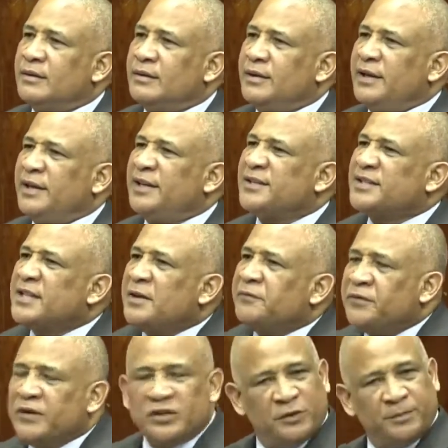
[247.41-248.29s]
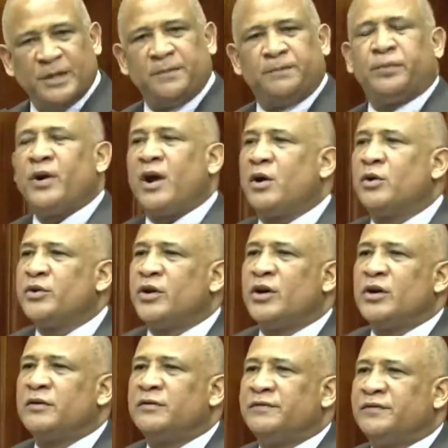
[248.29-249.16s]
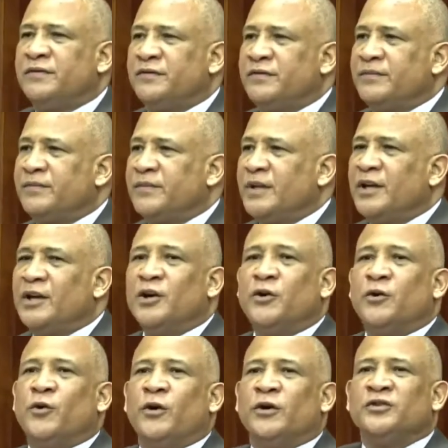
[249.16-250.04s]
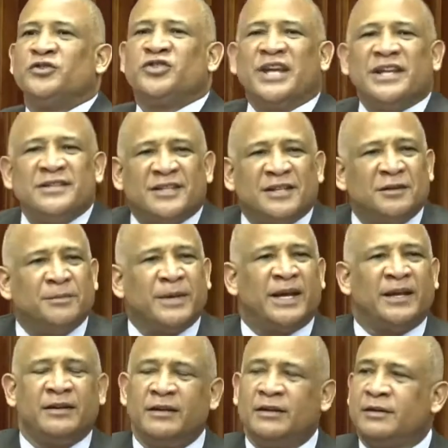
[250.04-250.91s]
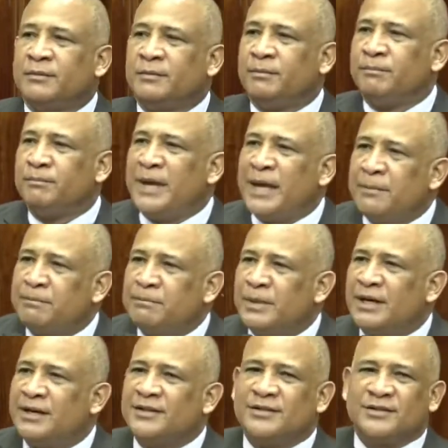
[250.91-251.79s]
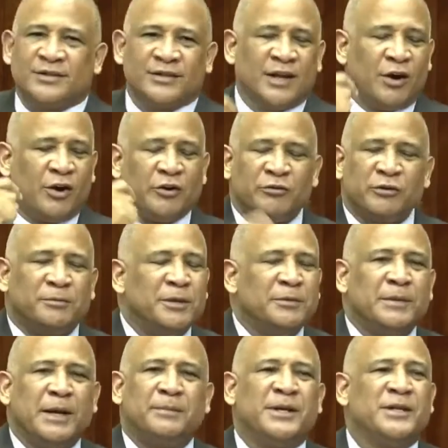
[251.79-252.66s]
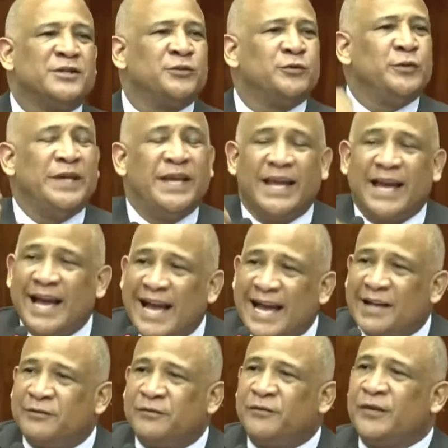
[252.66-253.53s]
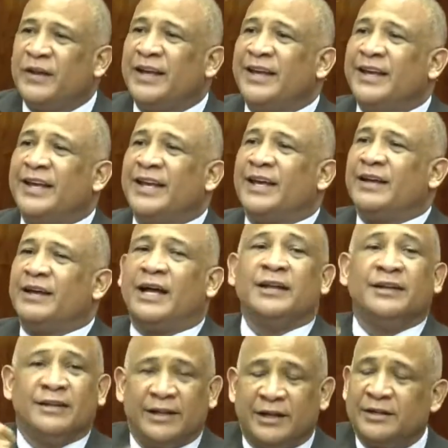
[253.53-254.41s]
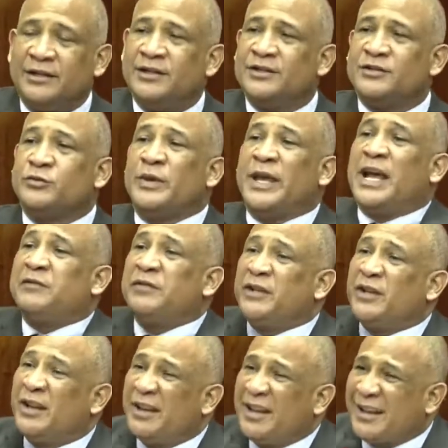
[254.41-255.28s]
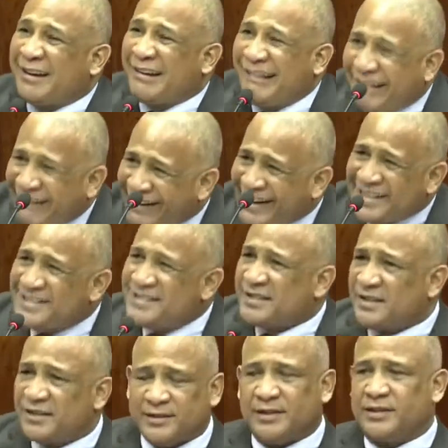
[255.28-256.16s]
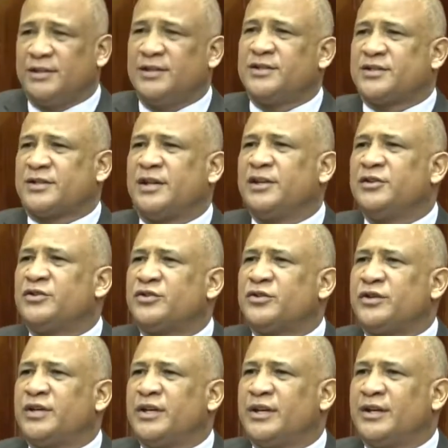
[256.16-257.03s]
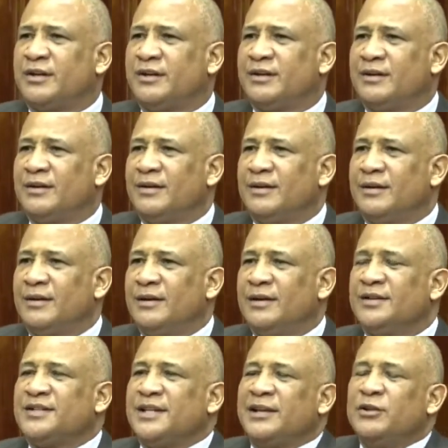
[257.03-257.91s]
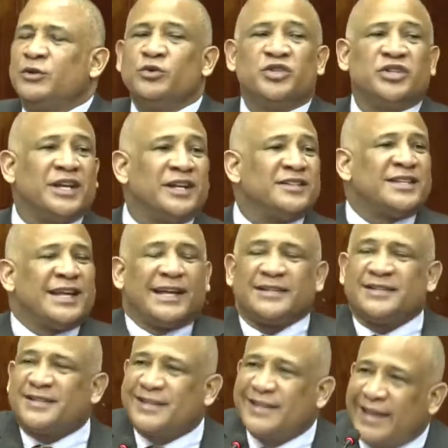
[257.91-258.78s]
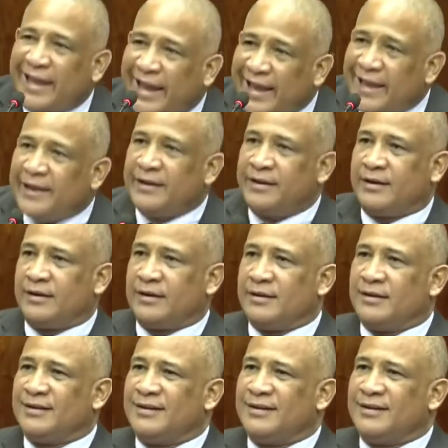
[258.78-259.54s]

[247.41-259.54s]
is something to be proud of. Gentlemen, members, honorable members, we have, and ladies, we have a crisis in this country. St. Lucians are scared.